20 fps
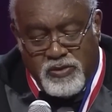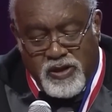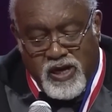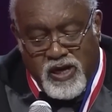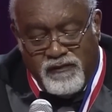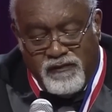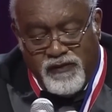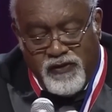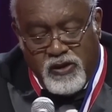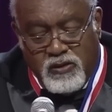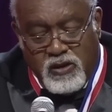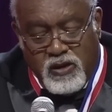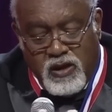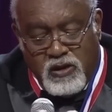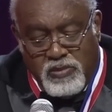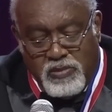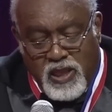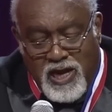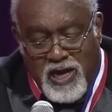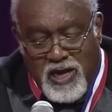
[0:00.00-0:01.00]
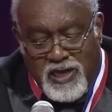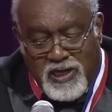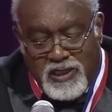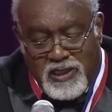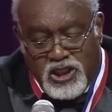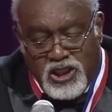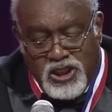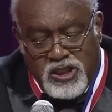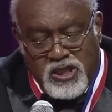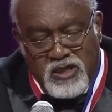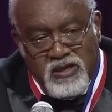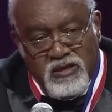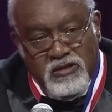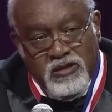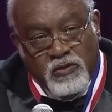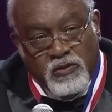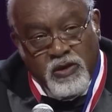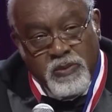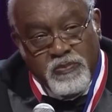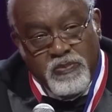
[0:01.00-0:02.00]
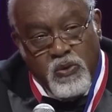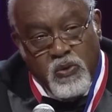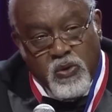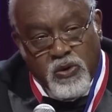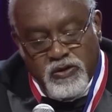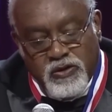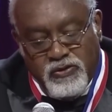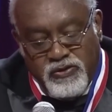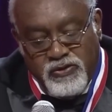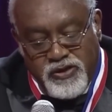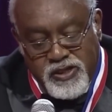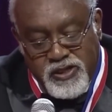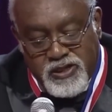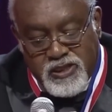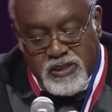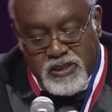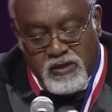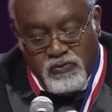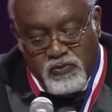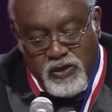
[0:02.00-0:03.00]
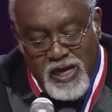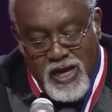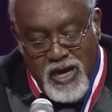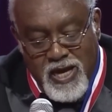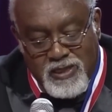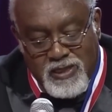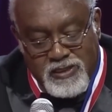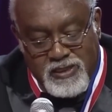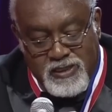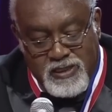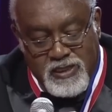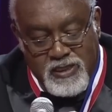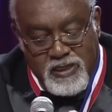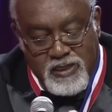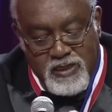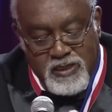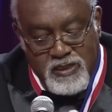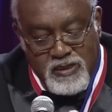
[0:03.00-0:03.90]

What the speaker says: but I feel obliged to report this reality.